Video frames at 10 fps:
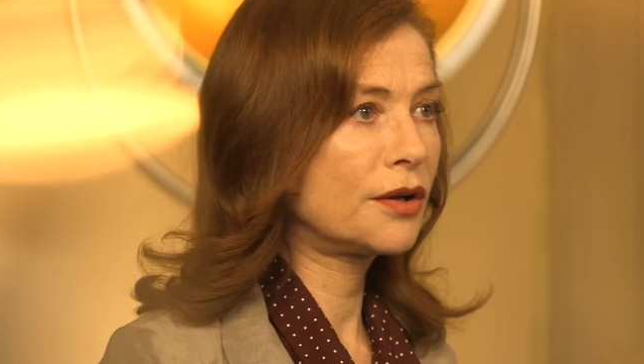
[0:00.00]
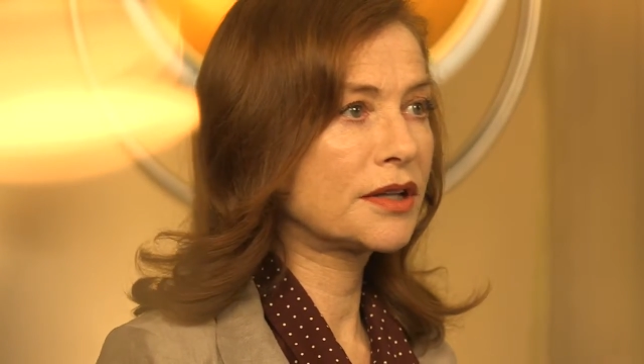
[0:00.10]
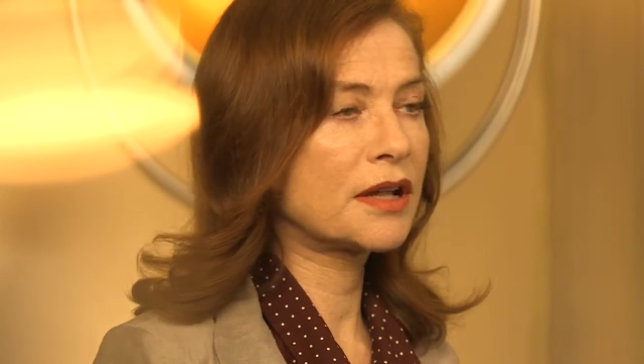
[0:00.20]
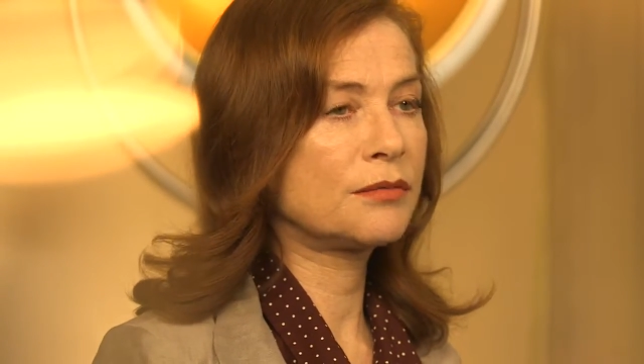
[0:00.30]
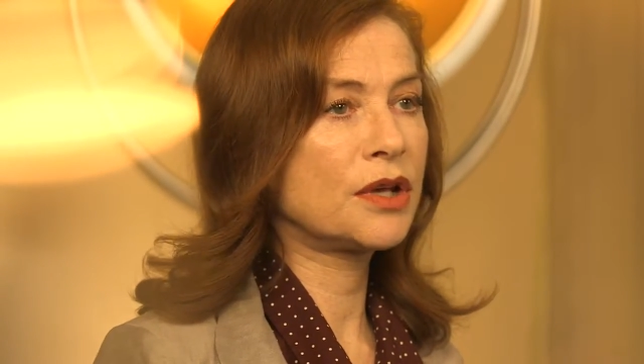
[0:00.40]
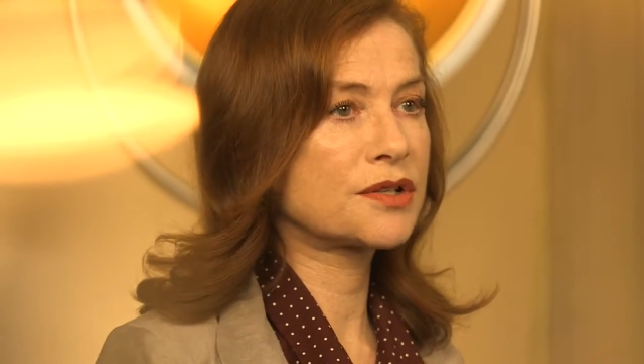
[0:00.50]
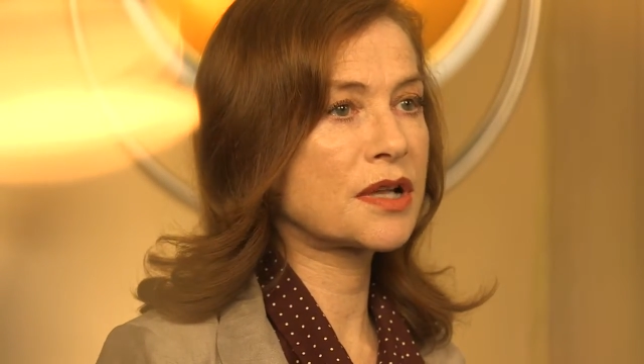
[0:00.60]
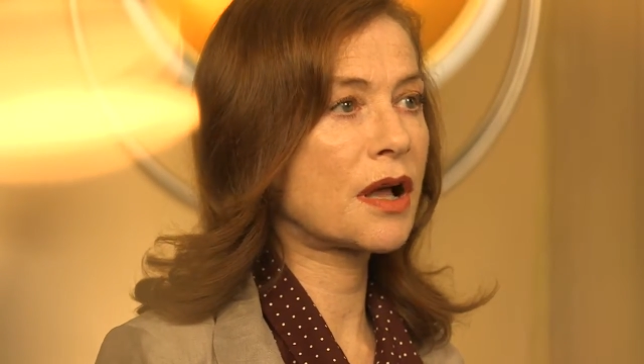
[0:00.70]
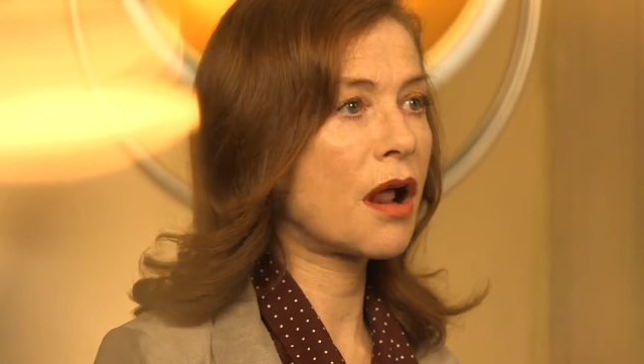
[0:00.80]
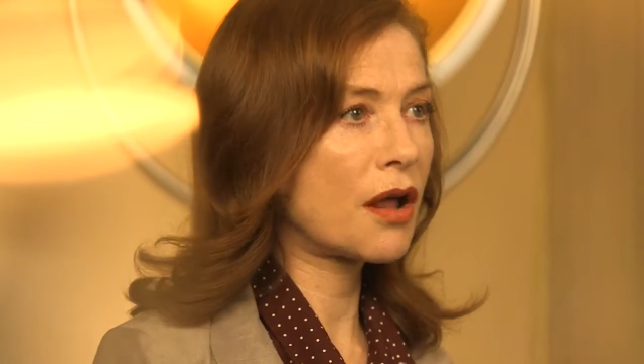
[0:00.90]
It can be a
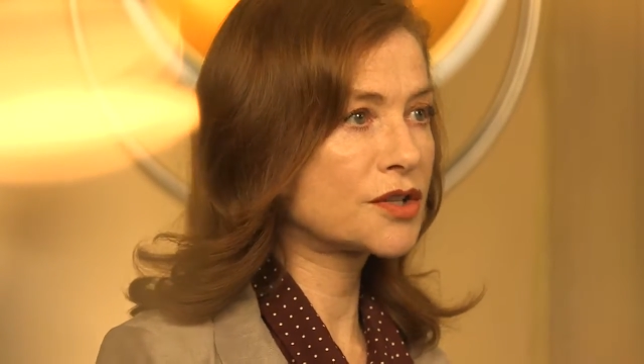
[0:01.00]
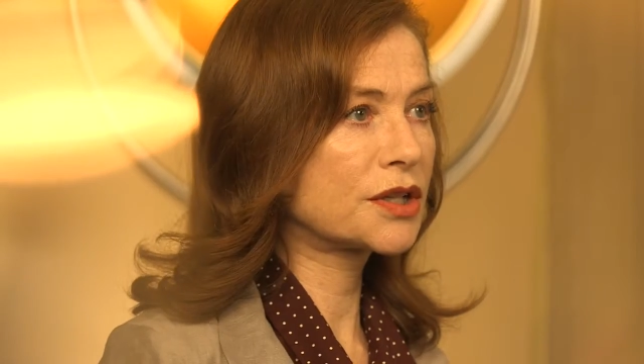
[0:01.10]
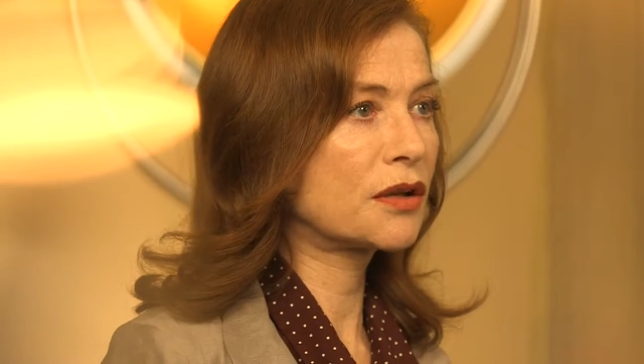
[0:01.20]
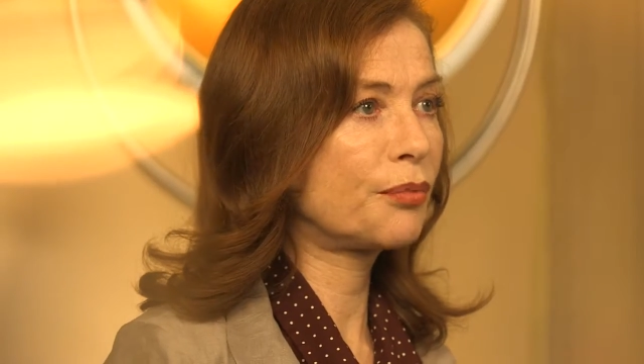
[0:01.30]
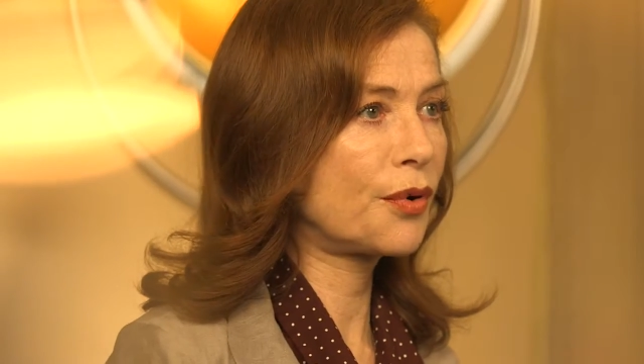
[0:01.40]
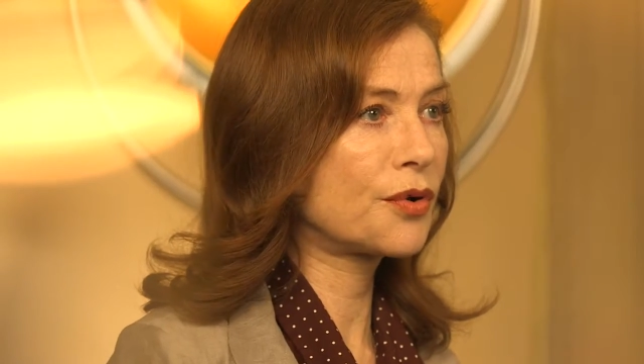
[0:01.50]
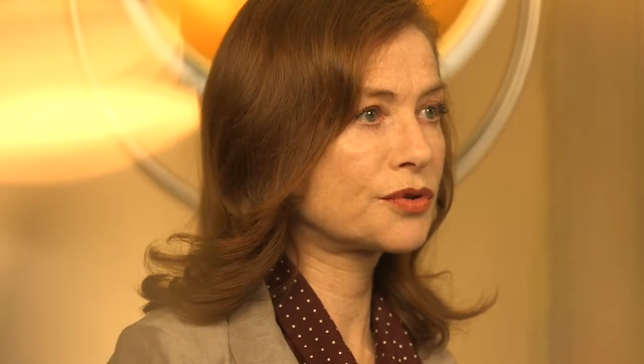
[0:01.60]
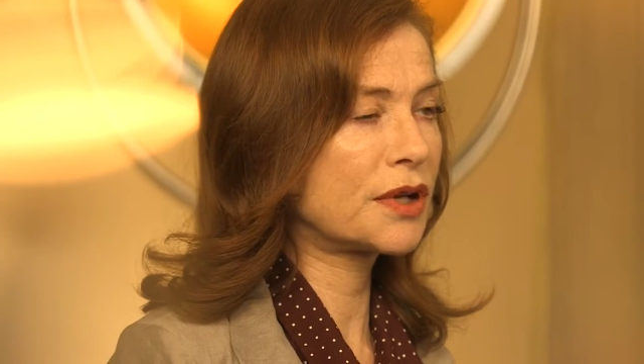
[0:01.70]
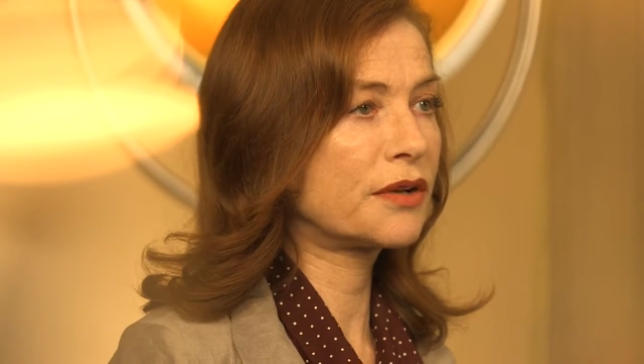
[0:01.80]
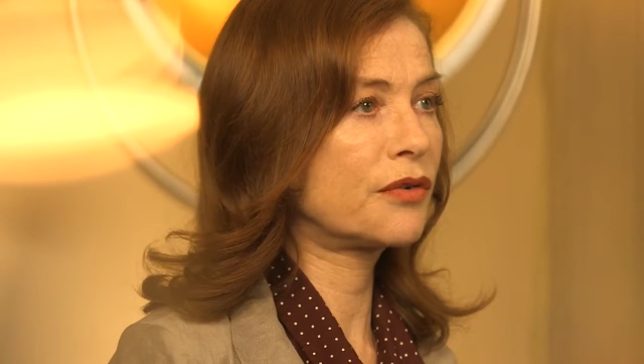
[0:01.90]
psychological
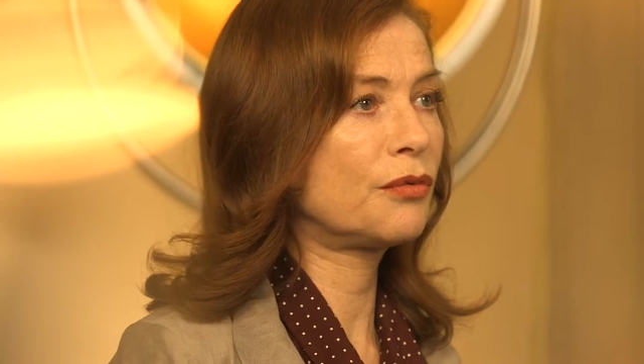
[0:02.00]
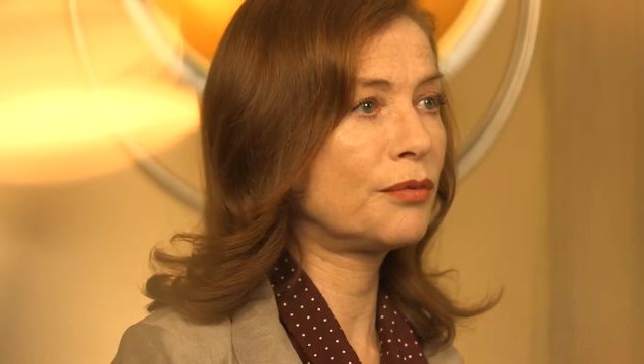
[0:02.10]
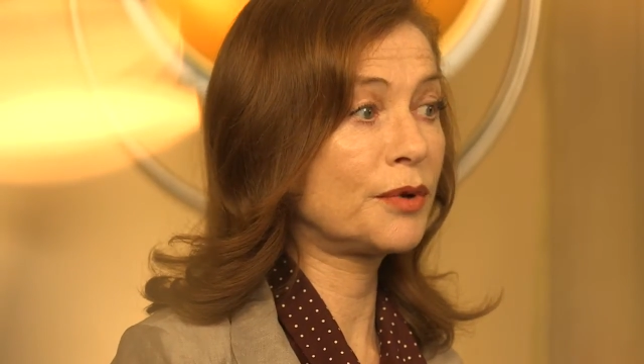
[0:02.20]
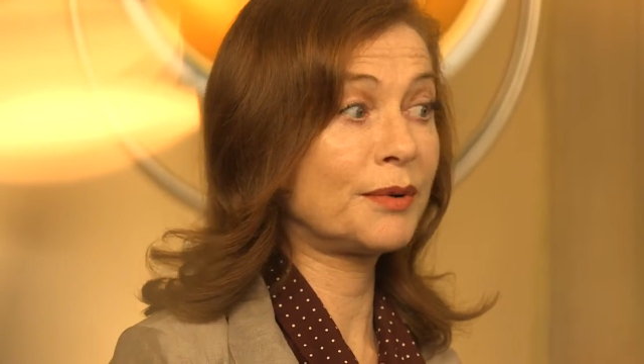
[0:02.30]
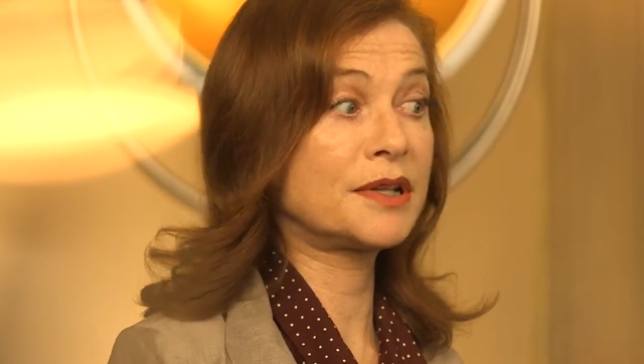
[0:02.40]
portrait of a woman, but